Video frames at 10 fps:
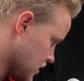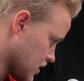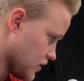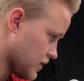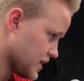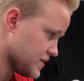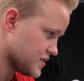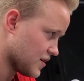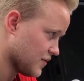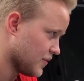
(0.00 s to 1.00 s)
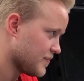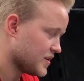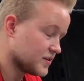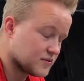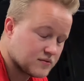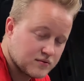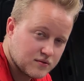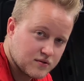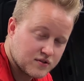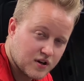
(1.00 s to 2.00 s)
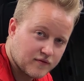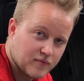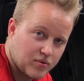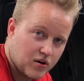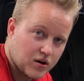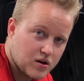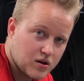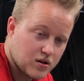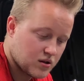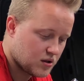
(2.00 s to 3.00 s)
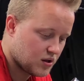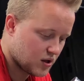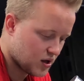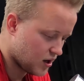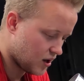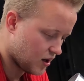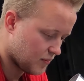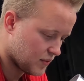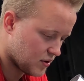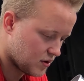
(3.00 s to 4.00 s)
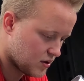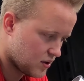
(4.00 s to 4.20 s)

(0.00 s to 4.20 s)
I'm gonna go ahead and start ripping stuff apart, and